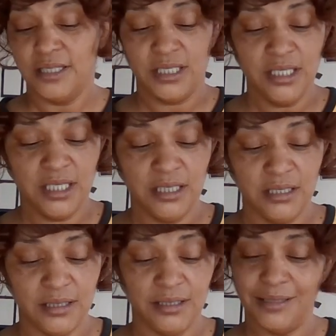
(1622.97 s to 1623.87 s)
She
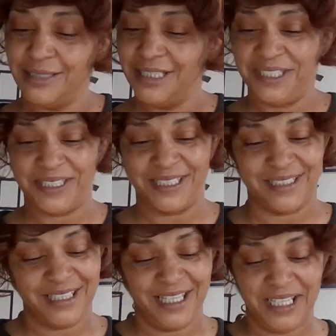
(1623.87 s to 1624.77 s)
keep
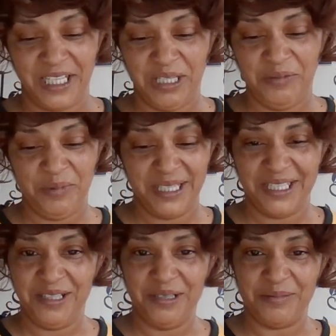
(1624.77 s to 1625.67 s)
listen, I can't even
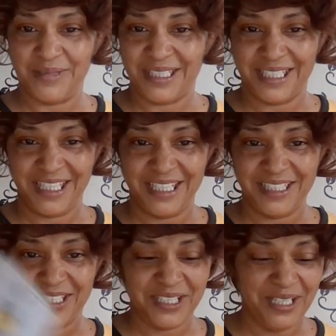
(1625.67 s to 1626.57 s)
make it up to the
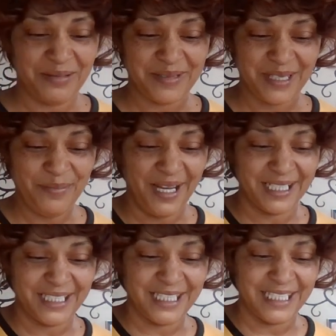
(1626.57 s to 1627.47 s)
Ace of Cups.
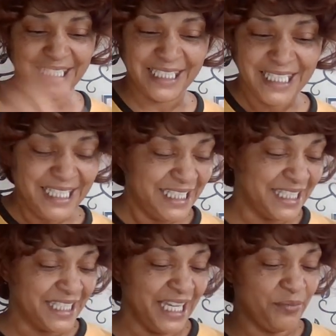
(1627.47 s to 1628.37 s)
Somebody didn't
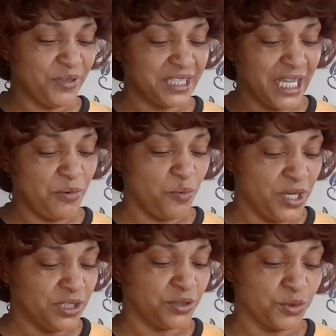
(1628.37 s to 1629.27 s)
let what they
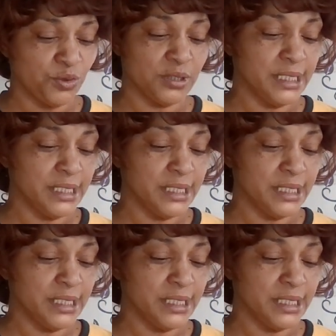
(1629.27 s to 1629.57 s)
went through.